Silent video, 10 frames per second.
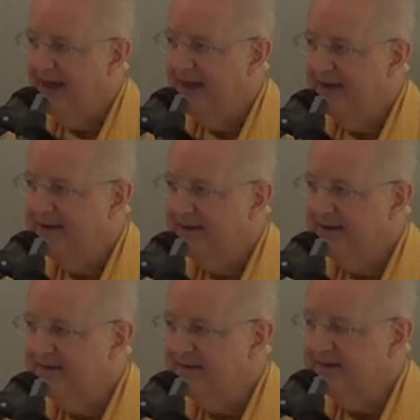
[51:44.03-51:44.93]
and
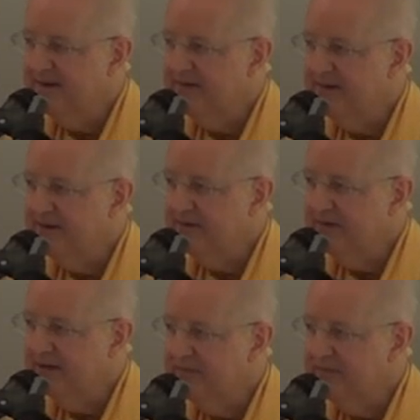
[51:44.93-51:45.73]
consider that you're the